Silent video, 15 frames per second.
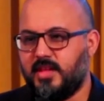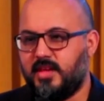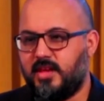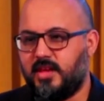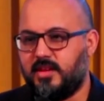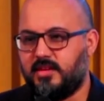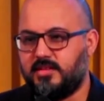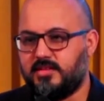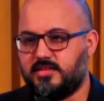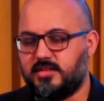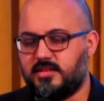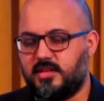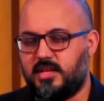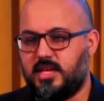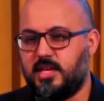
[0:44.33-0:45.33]
and
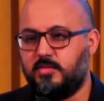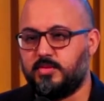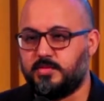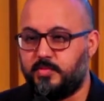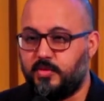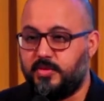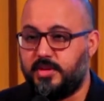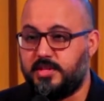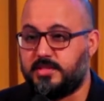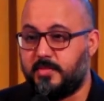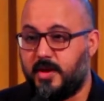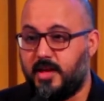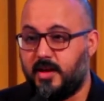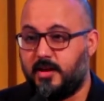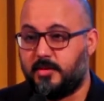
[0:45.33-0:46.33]
he was born into
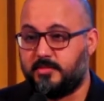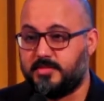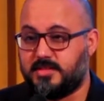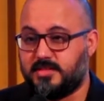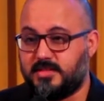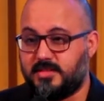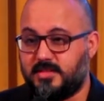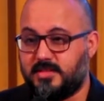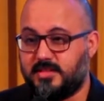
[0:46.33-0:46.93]
my arms.